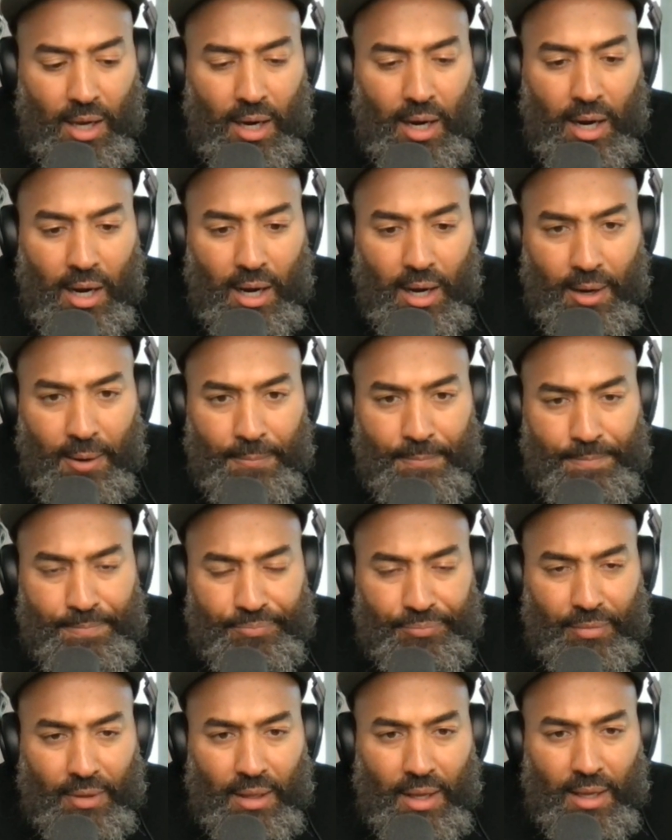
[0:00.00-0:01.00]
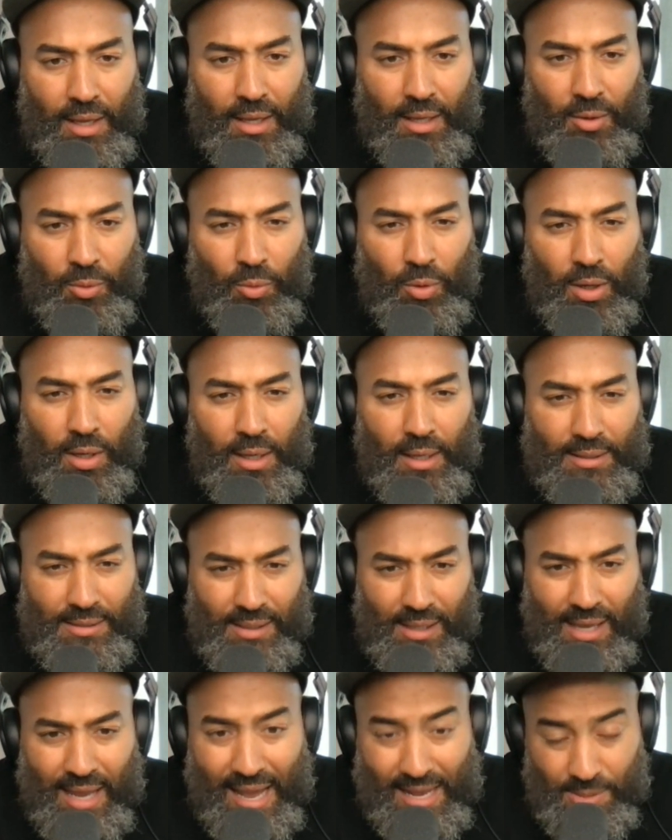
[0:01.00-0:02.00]

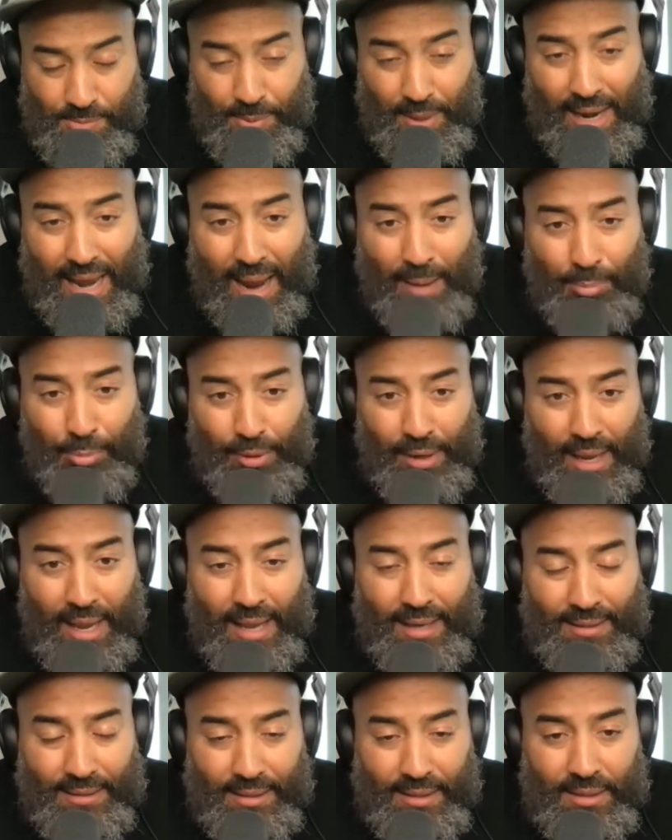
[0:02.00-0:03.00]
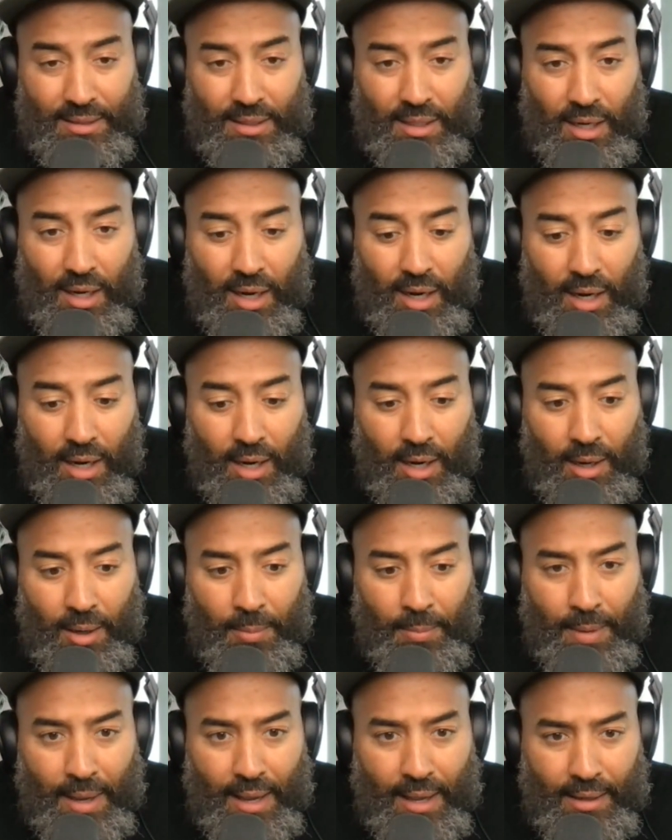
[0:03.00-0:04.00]
He has been apprehended.
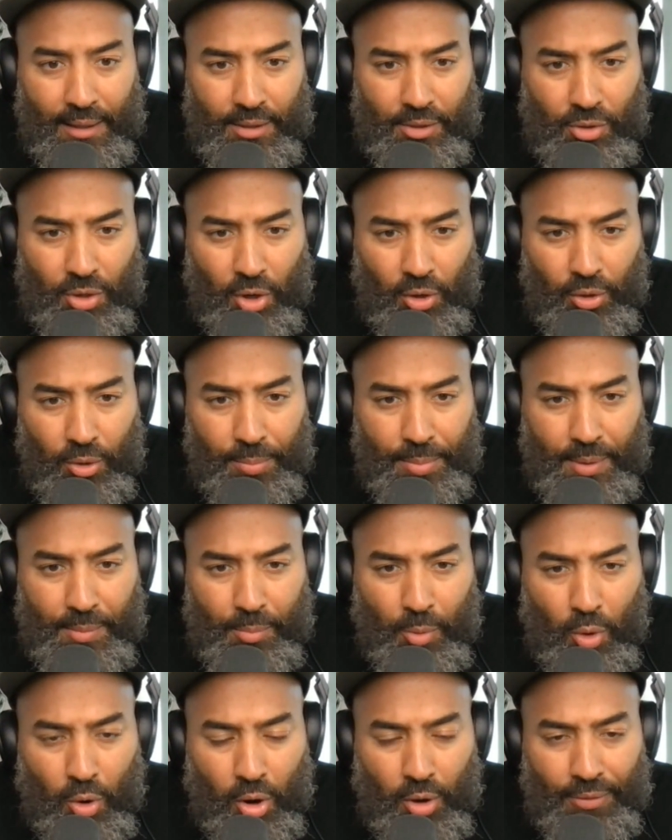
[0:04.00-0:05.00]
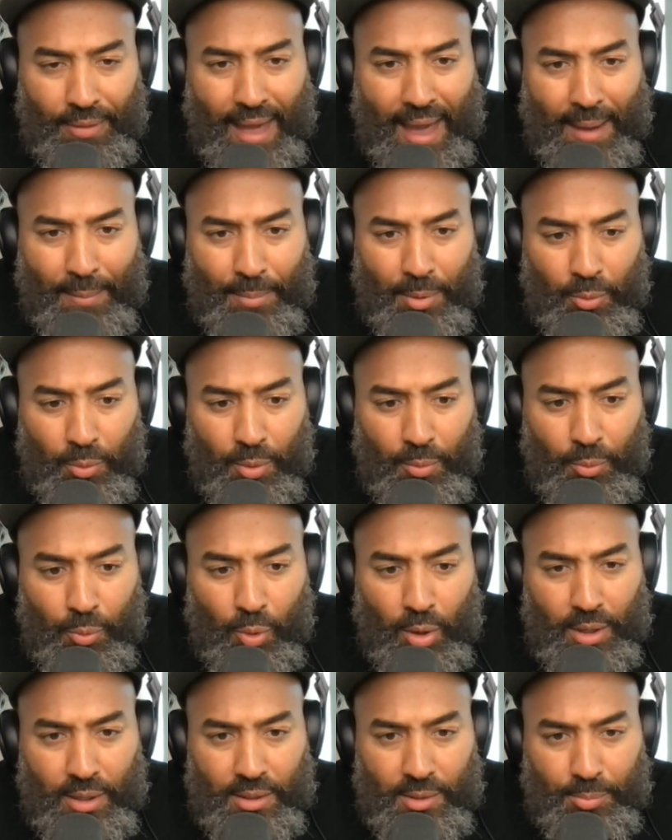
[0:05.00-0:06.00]
And there'll be more on that. But we
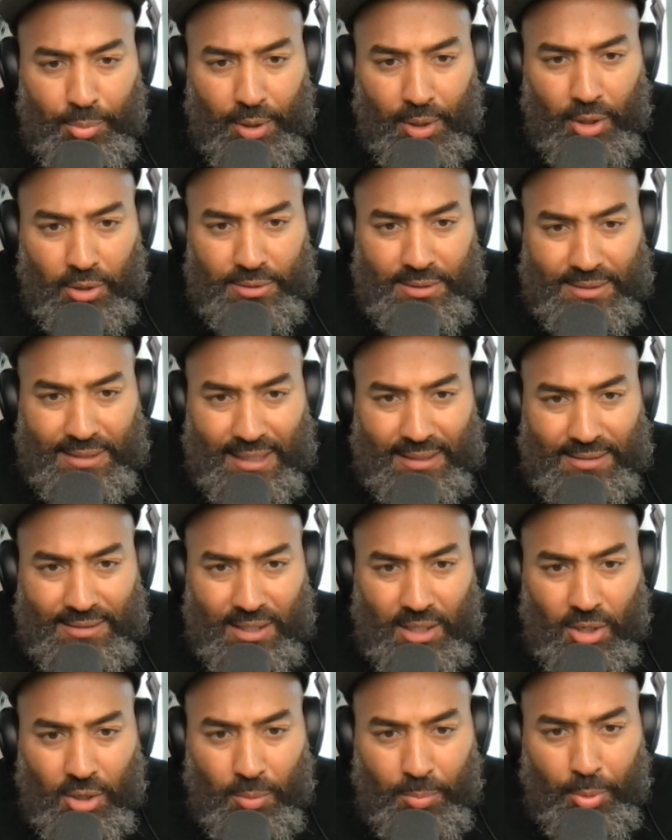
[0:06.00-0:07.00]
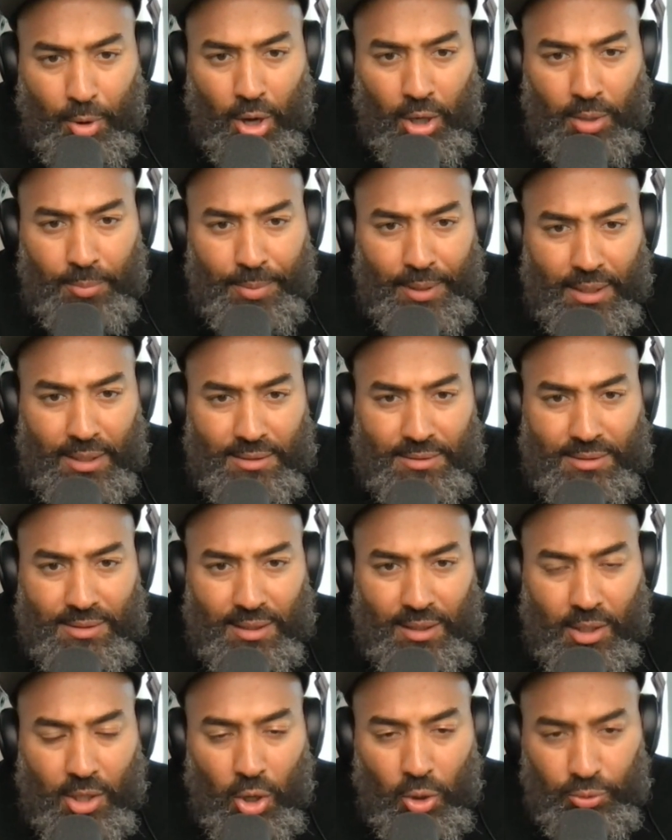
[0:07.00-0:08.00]
wanted to bring on State Senator Parker because
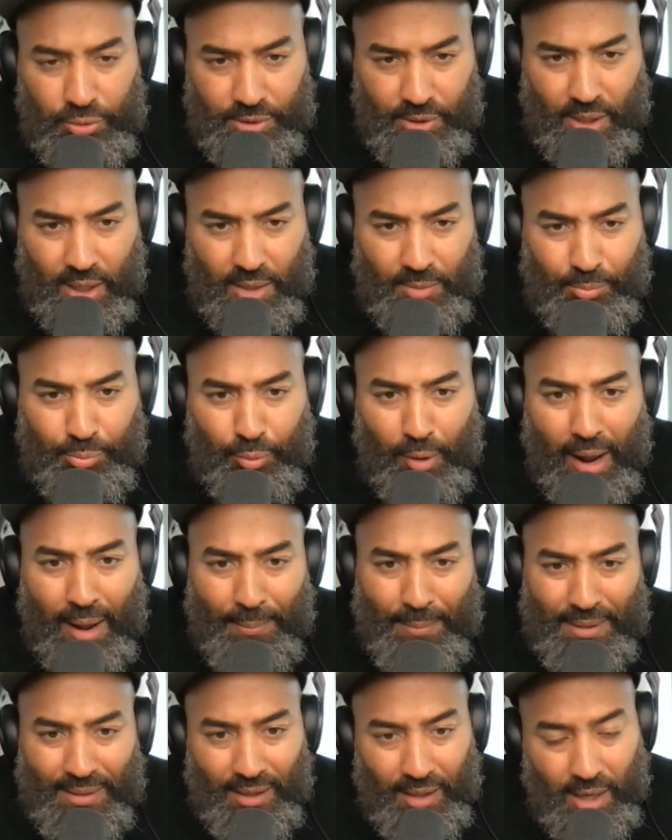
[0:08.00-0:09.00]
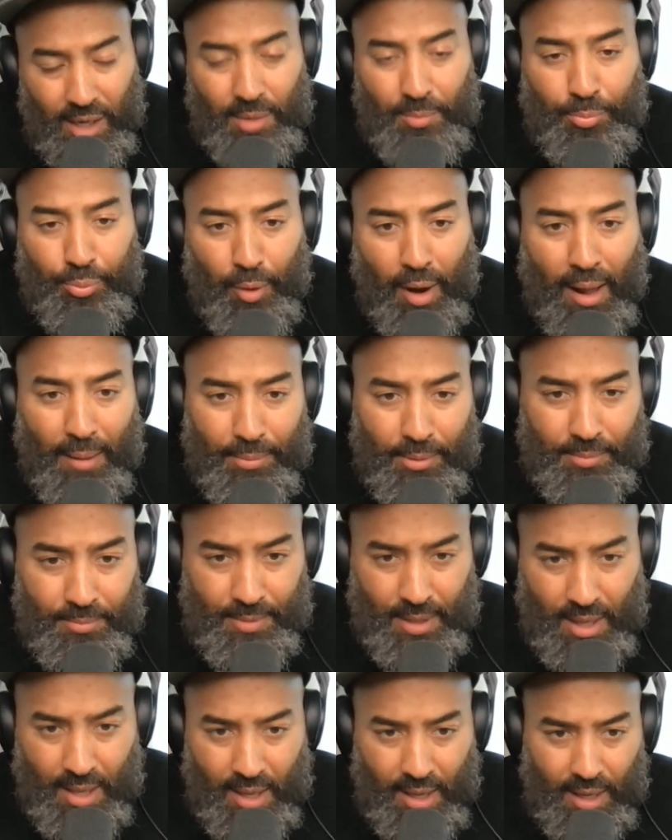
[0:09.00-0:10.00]
the ghost gun problem and the gun problem
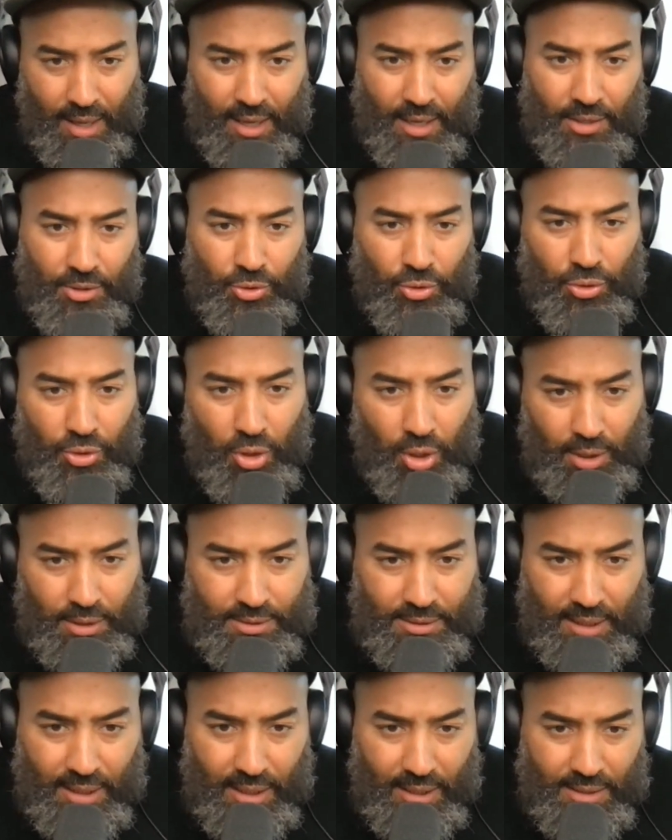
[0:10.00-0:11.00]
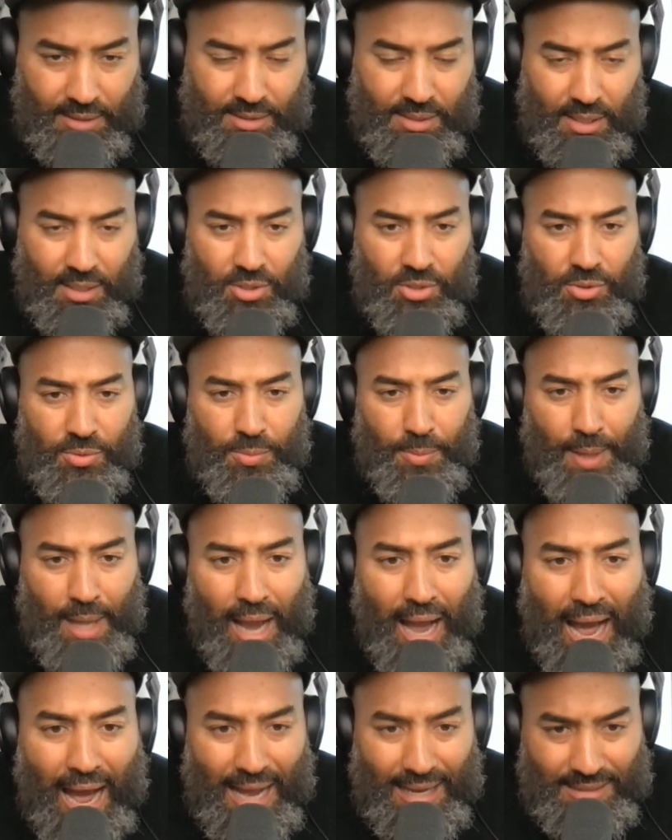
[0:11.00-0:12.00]
in New York City continues to be
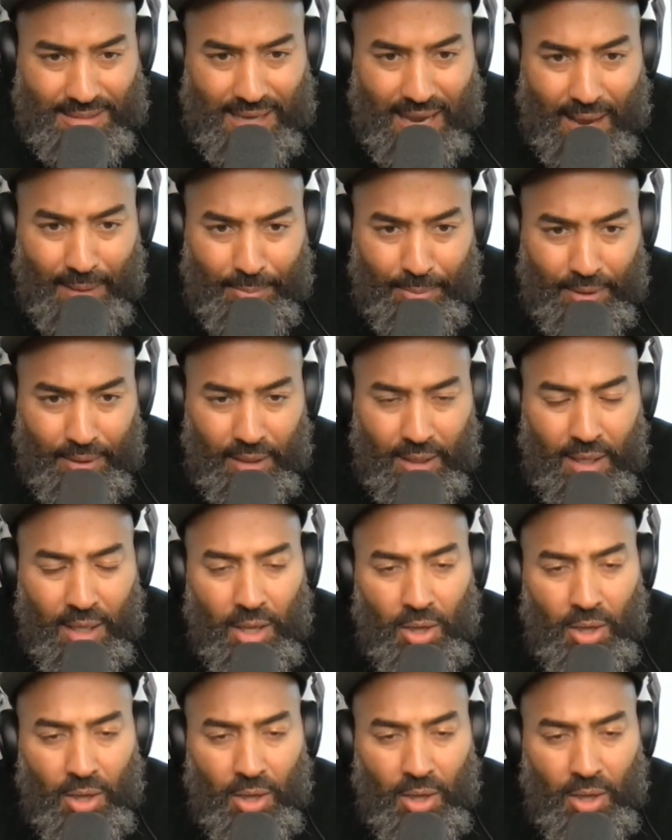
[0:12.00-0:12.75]
a hot topic.